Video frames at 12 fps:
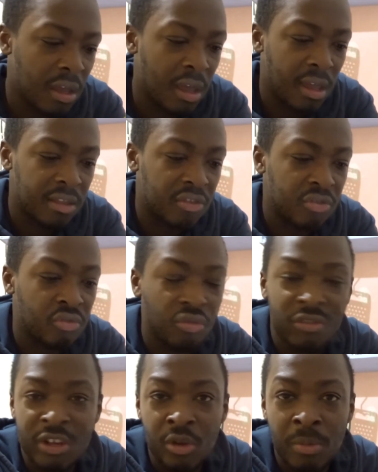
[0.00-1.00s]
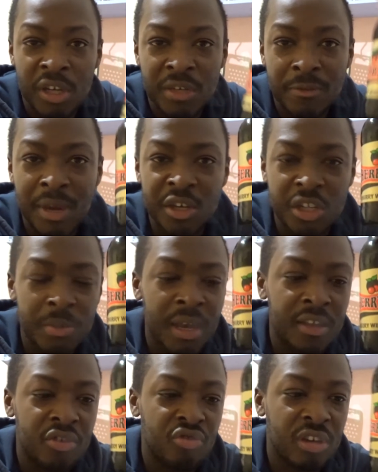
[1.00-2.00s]
And it's not really got much information
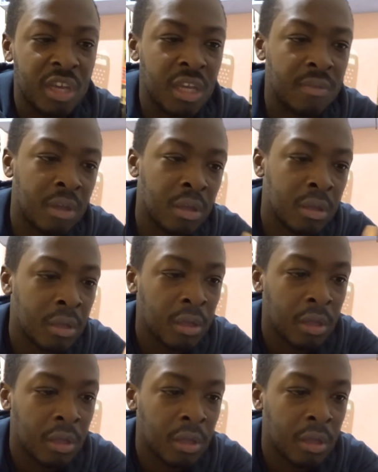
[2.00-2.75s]
about this drink either.